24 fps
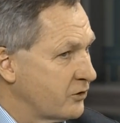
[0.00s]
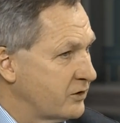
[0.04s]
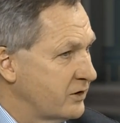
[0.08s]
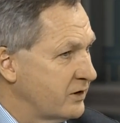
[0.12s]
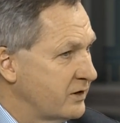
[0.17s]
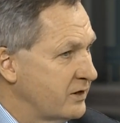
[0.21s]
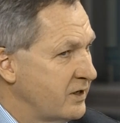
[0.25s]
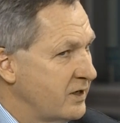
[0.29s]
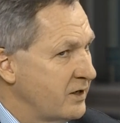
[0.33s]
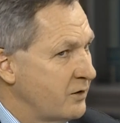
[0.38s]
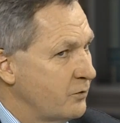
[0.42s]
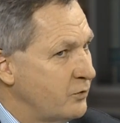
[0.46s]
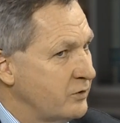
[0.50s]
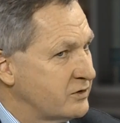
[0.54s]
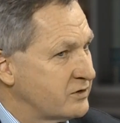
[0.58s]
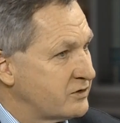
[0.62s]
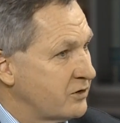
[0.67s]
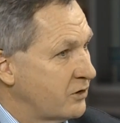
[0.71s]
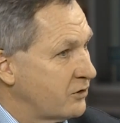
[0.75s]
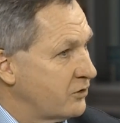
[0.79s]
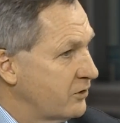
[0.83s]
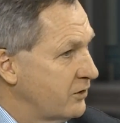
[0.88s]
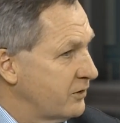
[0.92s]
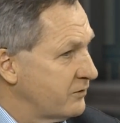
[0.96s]
lucky. We
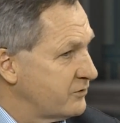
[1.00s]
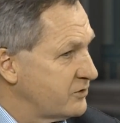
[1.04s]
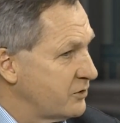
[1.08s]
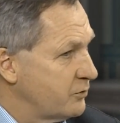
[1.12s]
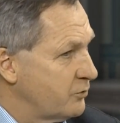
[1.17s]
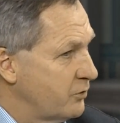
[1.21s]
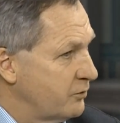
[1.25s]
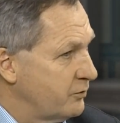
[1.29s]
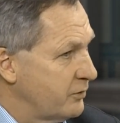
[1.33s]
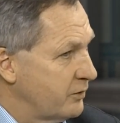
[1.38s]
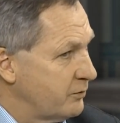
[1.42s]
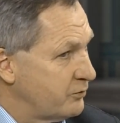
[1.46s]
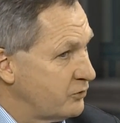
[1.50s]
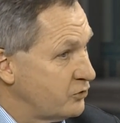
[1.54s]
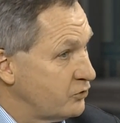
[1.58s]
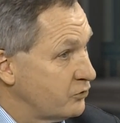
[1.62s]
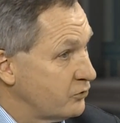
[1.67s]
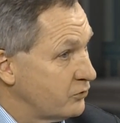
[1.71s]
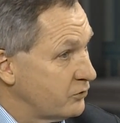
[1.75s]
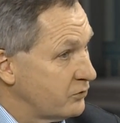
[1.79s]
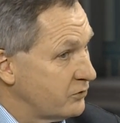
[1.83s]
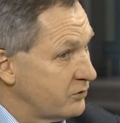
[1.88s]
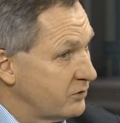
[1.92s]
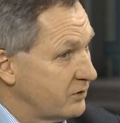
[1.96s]
started off saying we'd be
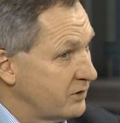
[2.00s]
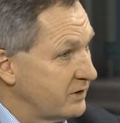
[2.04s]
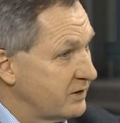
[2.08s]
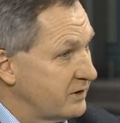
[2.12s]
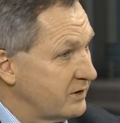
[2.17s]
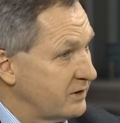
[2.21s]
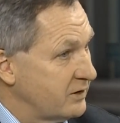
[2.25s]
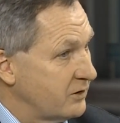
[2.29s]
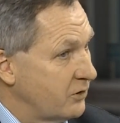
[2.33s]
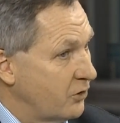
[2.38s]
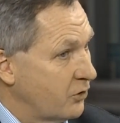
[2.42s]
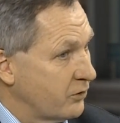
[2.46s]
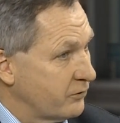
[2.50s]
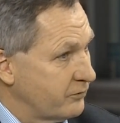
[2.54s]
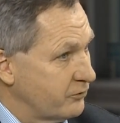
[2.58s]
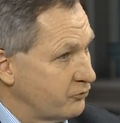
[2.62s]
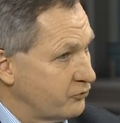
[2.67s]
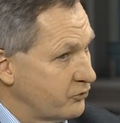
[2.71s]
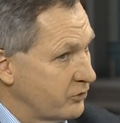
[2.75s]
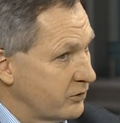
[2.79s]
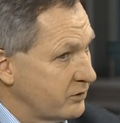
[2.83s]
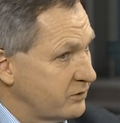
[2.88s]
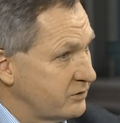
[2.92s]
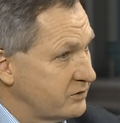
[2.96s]
purely
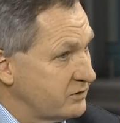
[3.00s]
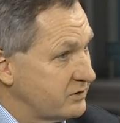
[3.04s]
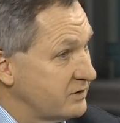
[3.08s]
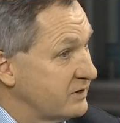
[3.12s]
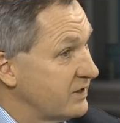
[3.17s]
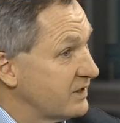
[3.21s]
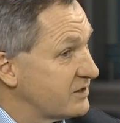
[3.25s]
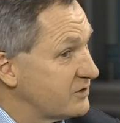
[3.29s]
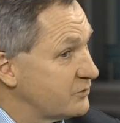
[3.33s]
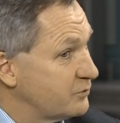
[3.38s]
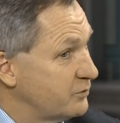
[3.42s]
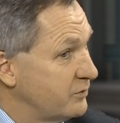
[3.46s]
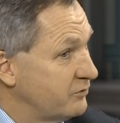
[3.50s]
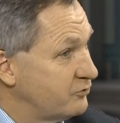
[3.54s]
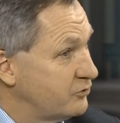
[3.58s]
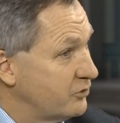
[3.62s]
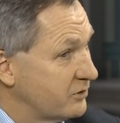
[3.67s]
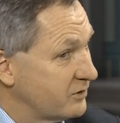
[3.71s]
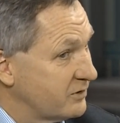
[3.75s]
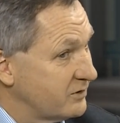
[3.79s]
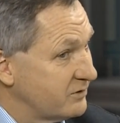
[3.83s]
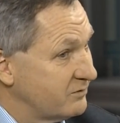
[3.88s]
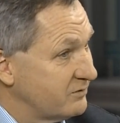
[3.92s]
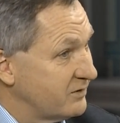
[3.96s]
orphan drugs. Yes, we've
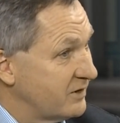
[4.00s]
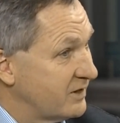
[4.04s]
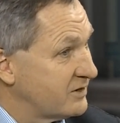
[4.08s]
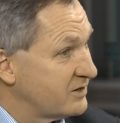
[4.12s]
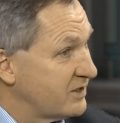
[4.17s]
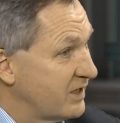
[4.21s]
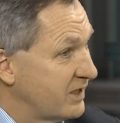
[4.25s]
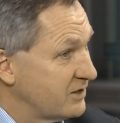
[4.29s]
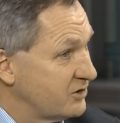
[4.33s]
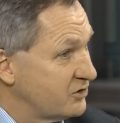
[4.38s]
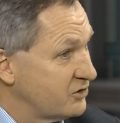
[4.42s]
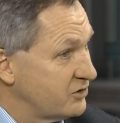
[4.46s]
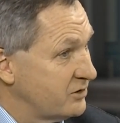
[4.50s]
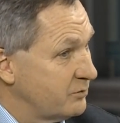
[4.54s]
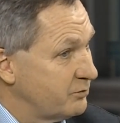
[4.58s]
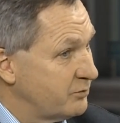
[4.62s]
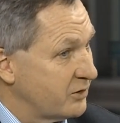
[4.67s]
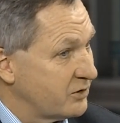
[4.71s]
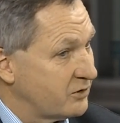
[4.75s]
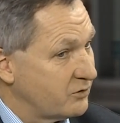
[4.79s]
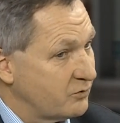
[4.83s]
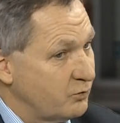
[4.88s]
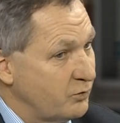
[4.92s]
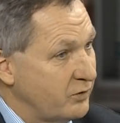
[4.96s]
done a
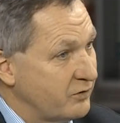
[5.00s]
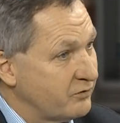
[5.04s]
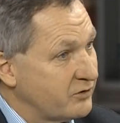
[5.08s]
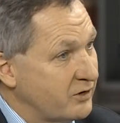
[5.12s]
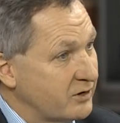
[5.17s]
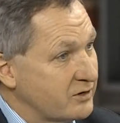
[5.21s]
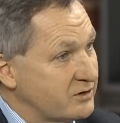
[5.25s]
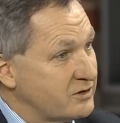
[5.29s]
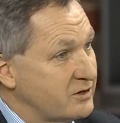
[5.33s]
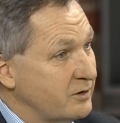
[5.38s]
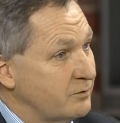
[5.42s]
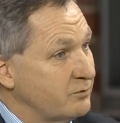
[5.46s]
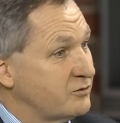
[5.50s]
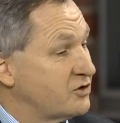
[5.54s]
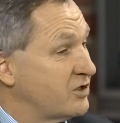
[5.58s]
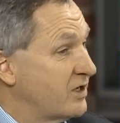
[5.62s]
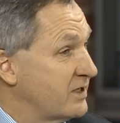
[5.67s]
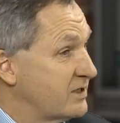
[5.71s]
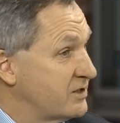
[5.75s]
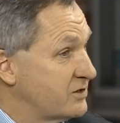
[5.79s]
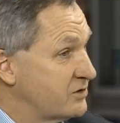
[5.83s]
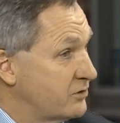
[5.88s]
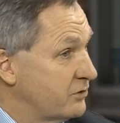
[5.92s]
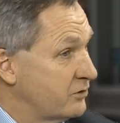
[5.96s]
tangent, but we've got something.
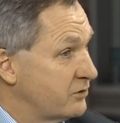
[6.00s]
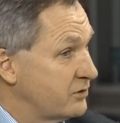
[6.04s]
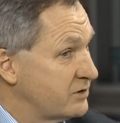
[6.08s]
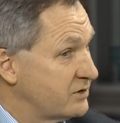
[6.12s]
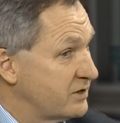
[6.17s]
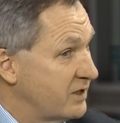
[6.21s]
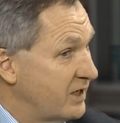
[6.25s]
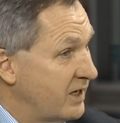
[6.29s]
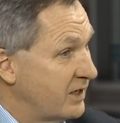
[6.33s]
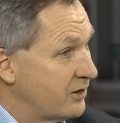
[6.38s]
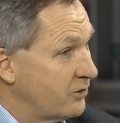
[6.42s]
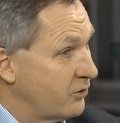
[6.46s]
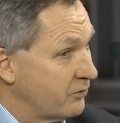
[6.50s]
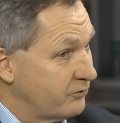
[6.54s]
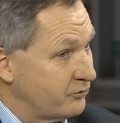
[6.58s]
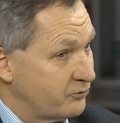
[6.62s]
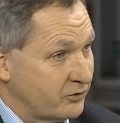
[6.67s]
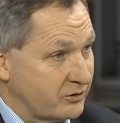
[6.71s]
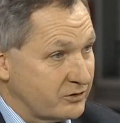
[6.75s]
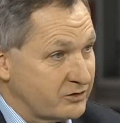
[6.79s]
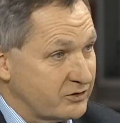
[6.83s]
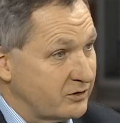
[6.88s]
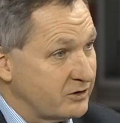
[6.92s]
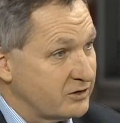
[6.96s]
Challenge studies and
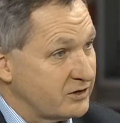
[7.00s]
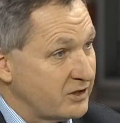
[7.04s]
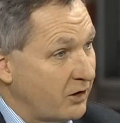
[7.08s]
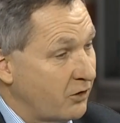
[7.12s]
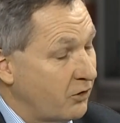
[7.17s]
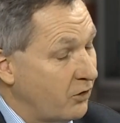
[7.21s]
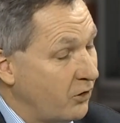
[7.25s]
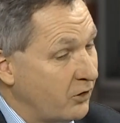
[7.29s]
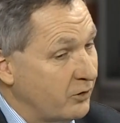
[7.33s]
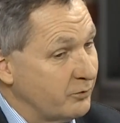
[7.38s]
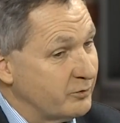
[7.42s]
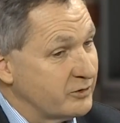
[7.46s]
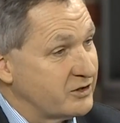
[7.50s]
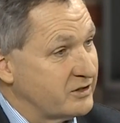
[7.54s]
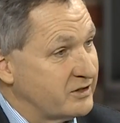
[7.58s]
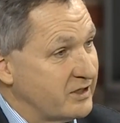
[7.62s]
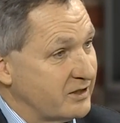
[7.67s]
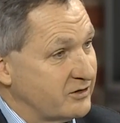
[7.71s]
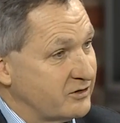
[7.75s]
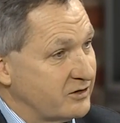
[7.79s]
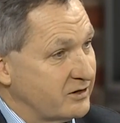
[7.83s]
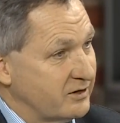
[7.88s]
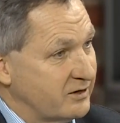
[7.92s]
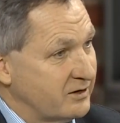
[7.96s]
orphan drug studies are almost
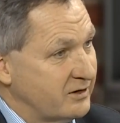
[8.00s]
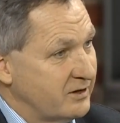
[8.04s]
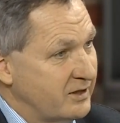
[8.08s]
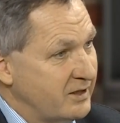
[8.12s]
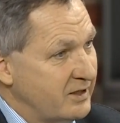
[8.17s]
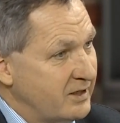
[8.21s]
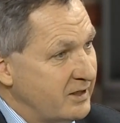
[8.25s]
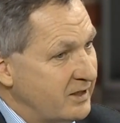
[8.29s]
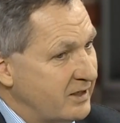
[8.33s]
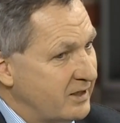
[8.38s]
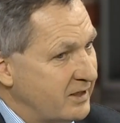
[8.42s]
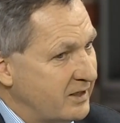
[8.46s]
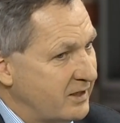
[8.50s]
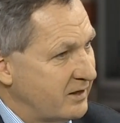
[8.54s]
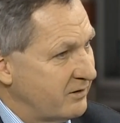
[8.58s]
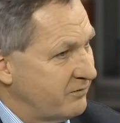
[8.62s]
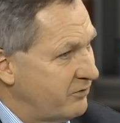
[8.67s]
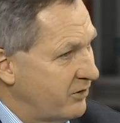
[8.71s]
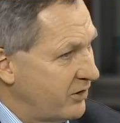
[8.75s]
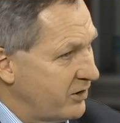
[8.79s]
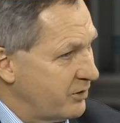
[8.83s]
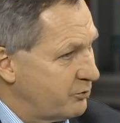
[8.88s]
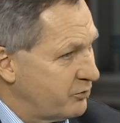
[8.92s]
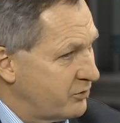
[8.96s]
identical.
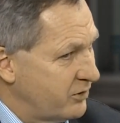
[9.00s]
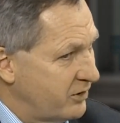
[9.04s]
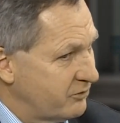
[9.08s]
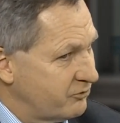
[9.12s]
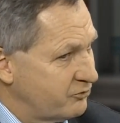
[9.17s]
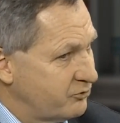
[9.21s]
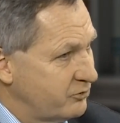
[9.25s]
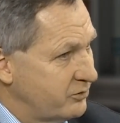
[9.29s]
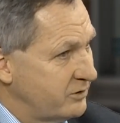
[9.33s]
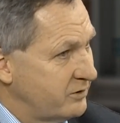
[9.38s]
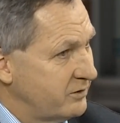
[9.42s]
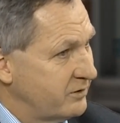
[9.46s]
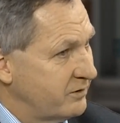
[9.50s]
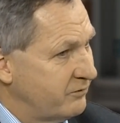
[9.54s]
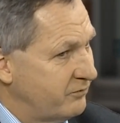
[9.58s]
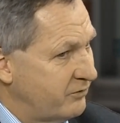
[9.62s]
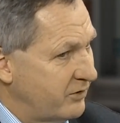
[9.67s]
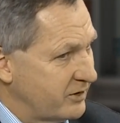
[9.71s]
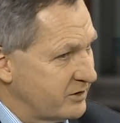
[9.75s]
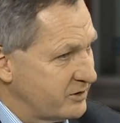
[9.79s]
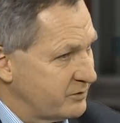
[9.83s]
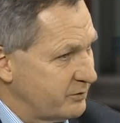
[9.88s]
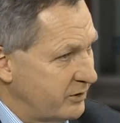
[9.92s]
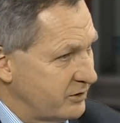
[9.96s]
Very profitable,
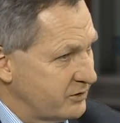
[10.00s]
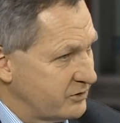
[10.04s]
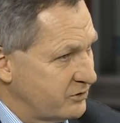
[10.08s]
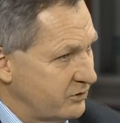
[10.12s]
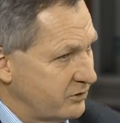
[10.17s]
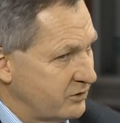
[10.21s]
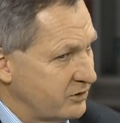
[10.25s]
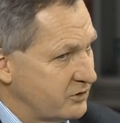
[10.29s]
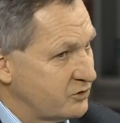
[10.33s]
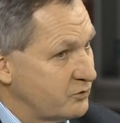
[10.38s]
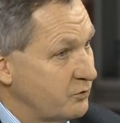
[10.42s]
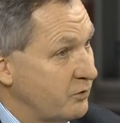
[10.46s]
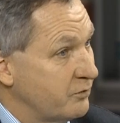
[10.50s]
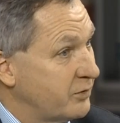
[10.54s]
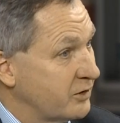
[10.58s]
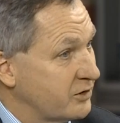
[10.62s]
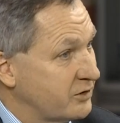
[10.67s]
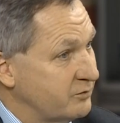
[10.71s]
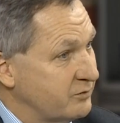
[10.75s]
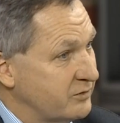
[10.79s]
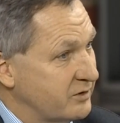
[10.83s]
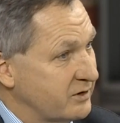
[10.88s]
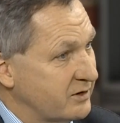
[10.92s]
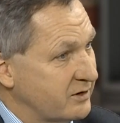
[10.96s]
very small studies, so we
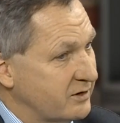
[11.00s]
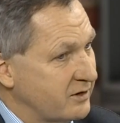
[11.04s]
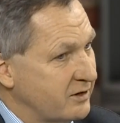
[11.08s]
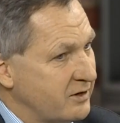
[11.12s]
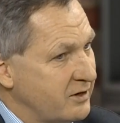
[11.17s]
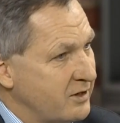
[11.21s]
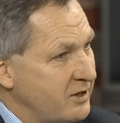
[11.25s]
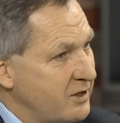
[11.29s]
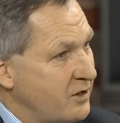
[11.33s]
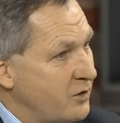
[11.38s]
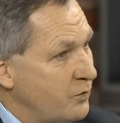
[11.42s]
put them together.